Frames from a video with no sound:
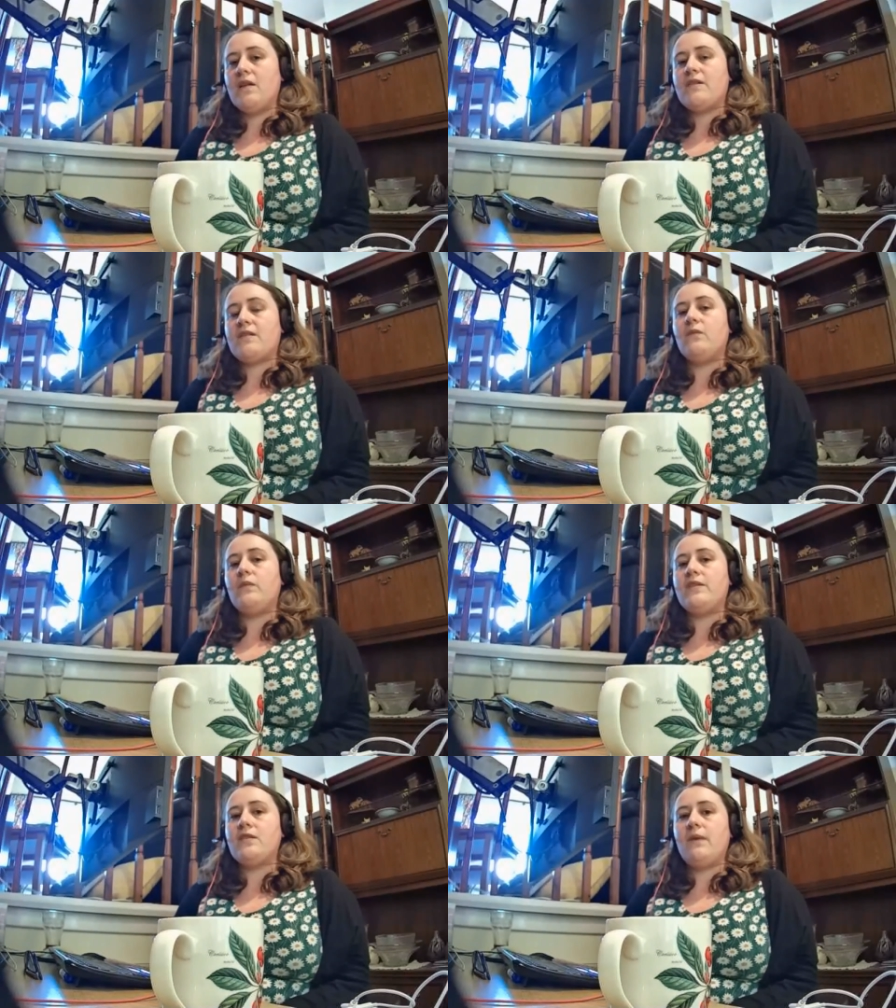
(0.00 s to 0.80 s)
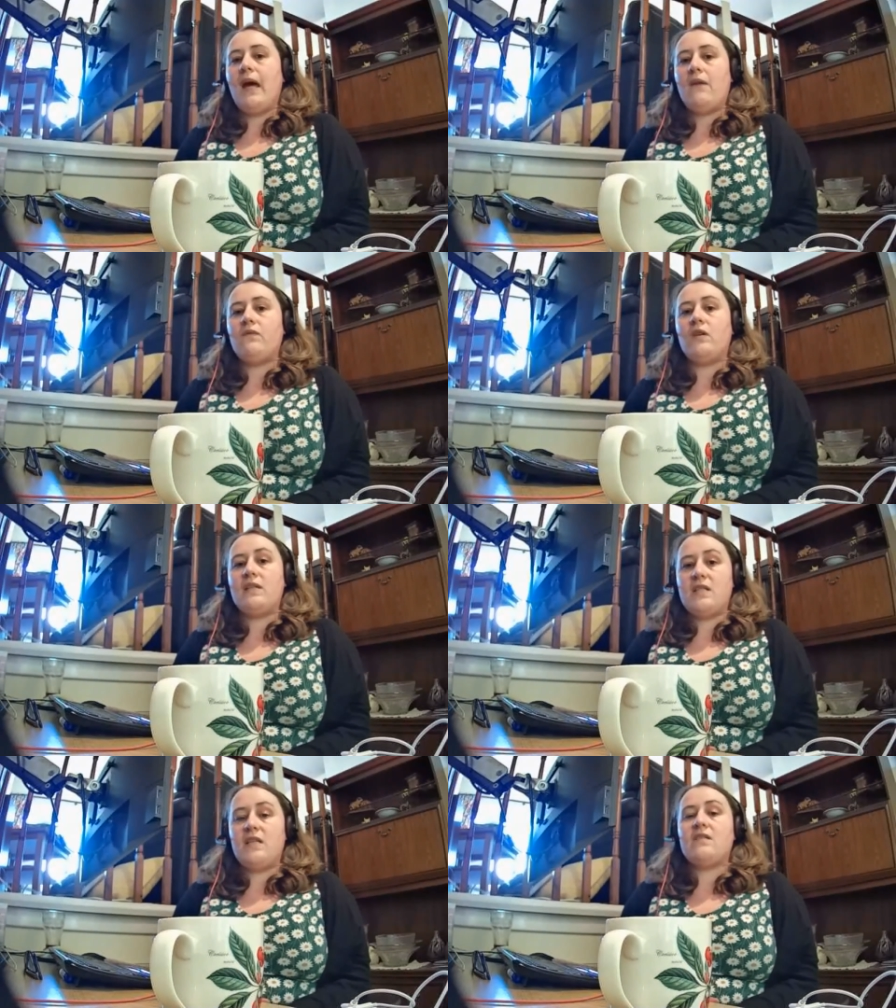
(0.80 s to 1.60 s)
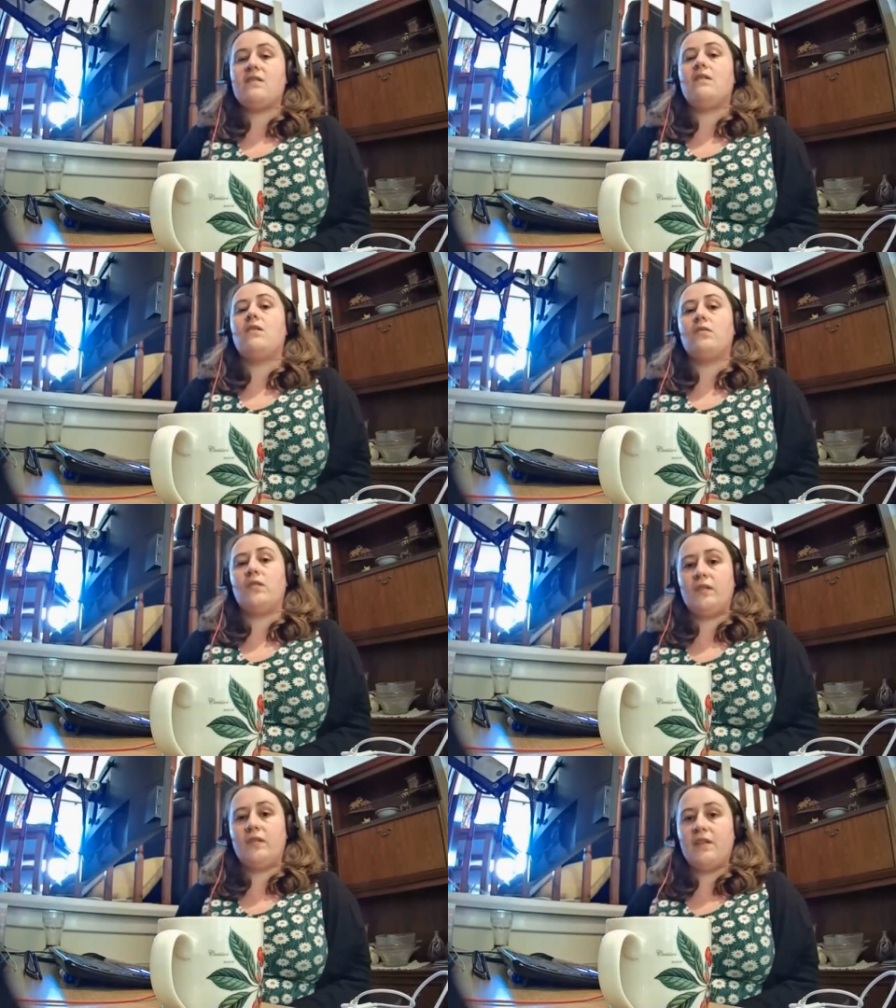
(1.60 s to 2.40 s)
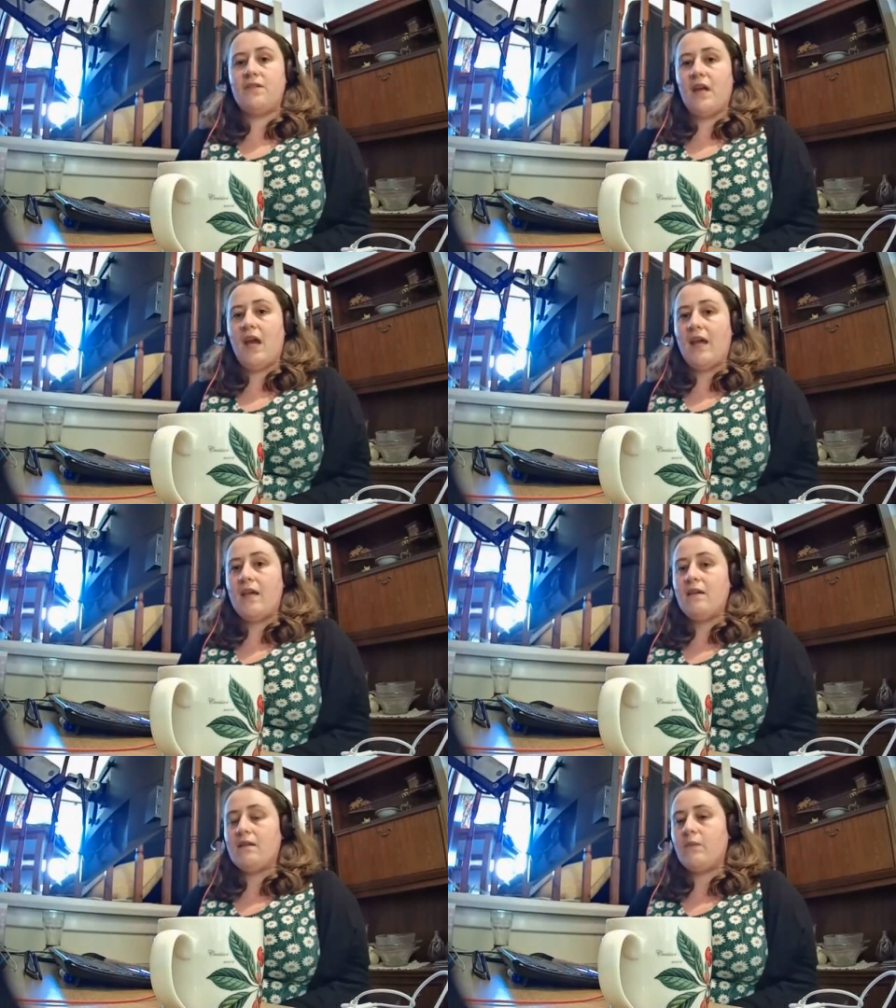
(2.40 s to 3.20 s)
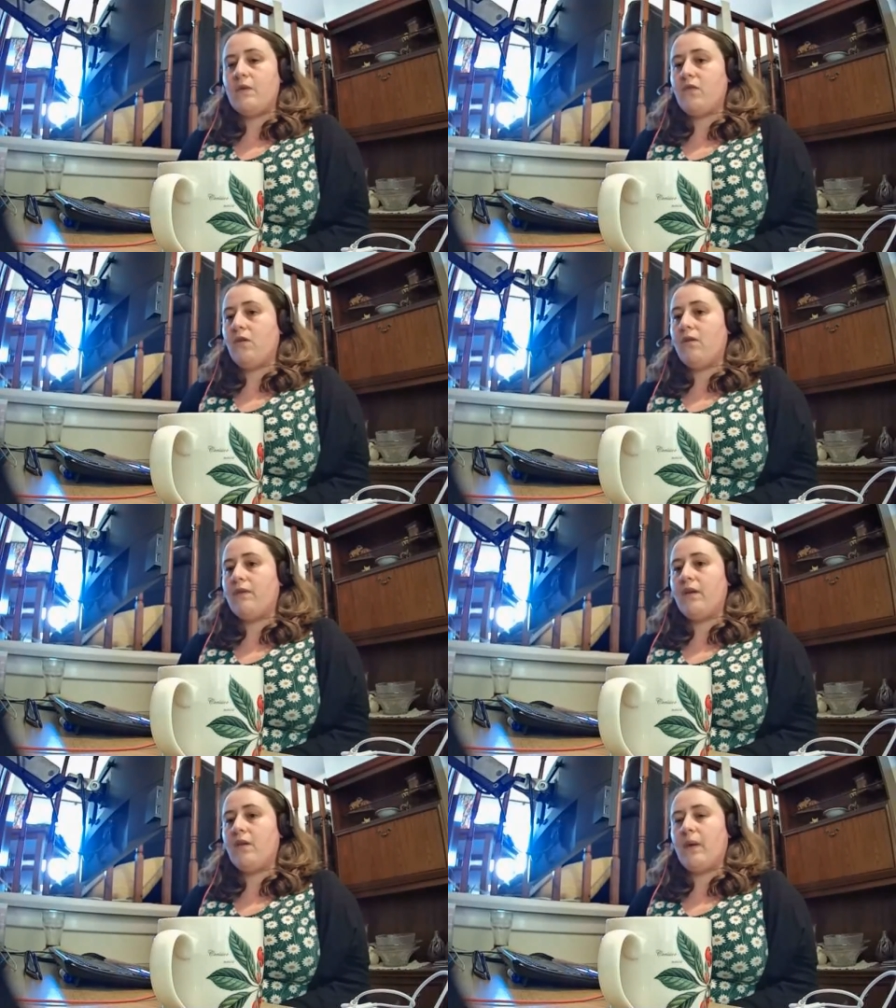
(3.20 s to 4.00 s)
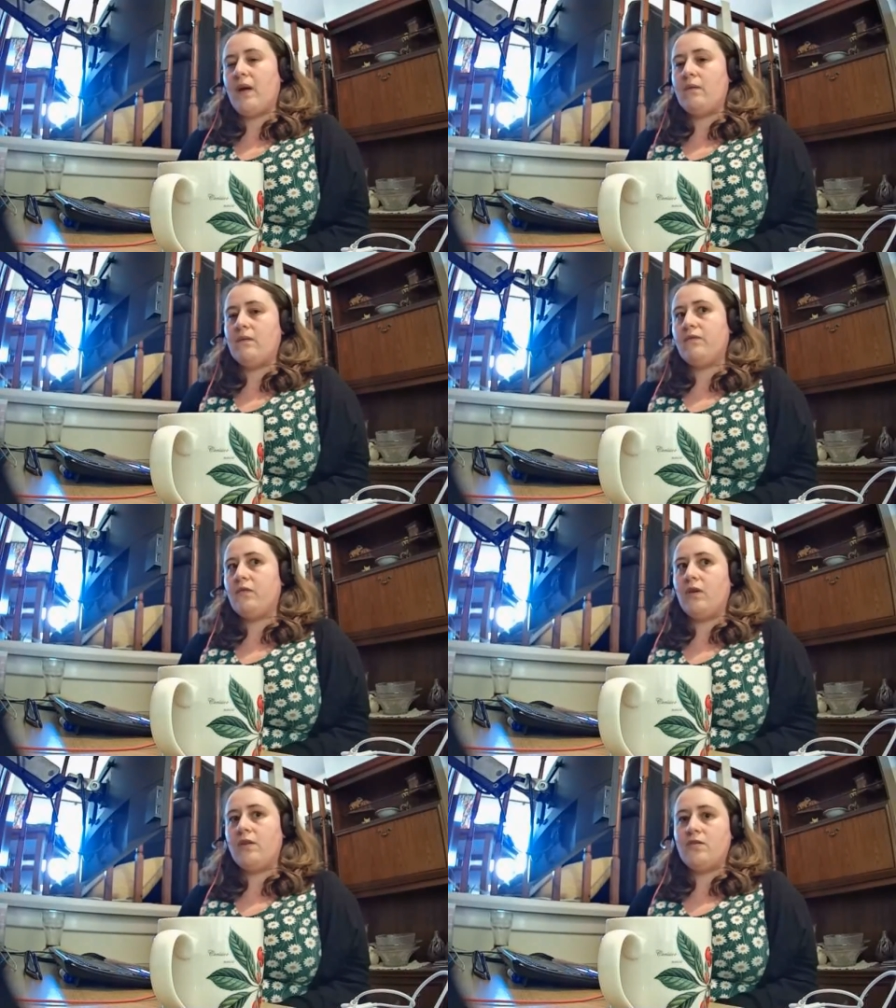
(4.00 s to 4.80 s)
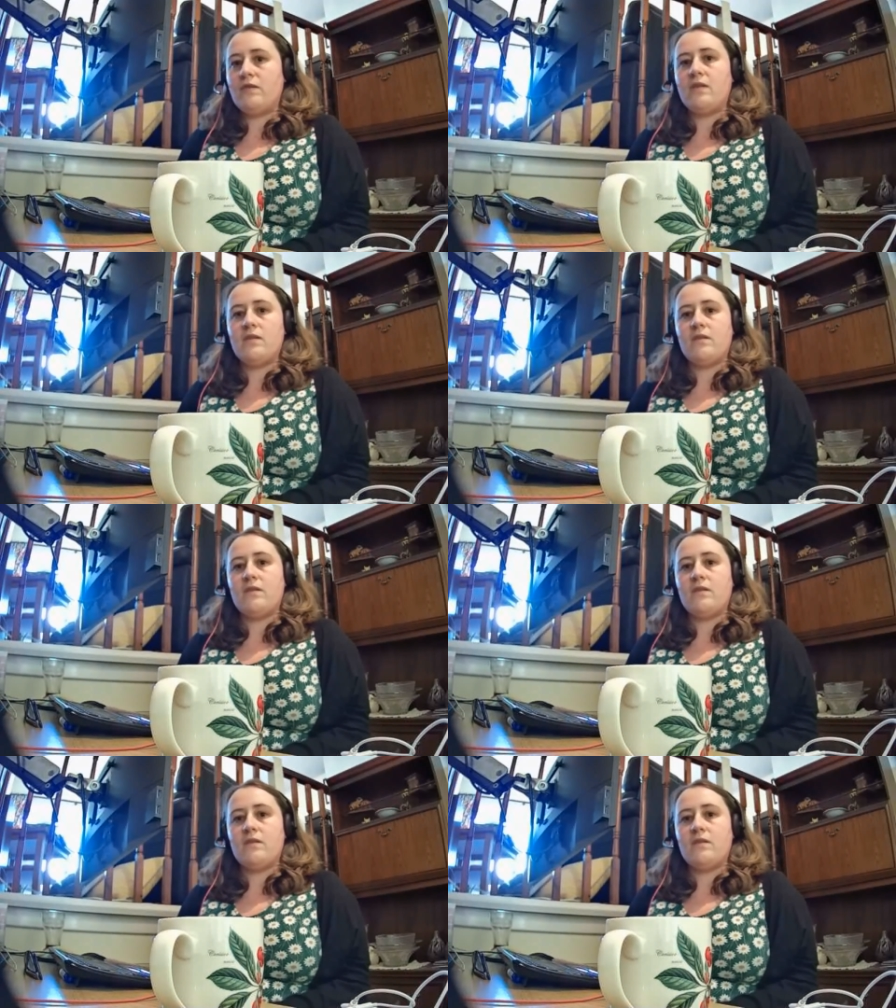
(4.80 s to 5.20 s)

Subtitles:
So we do have volunteers across the UK, and we've got around about 400